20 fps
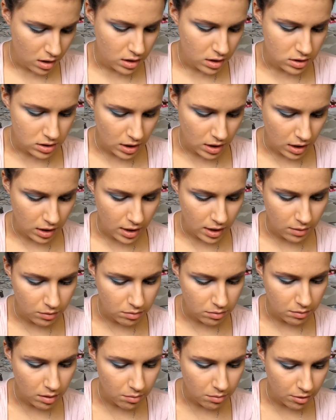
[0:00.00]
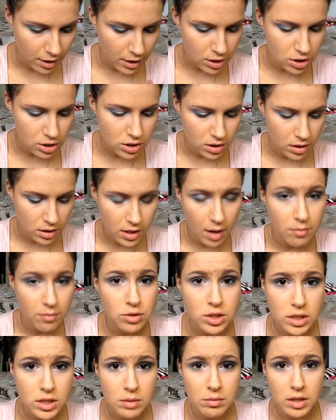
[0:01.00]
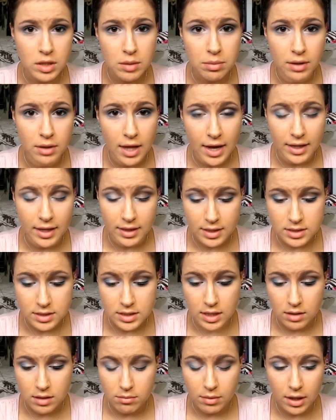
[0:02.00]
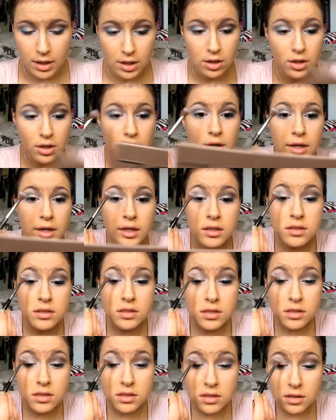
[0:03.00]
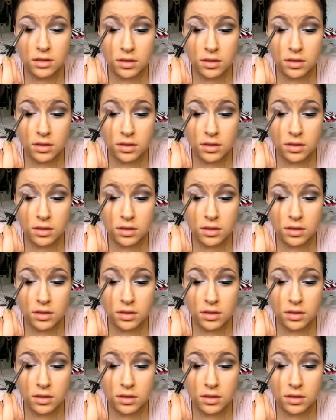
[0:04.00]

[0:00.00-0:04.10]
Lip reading: Taking that with my brush. I'm just going to be applying this in my crease.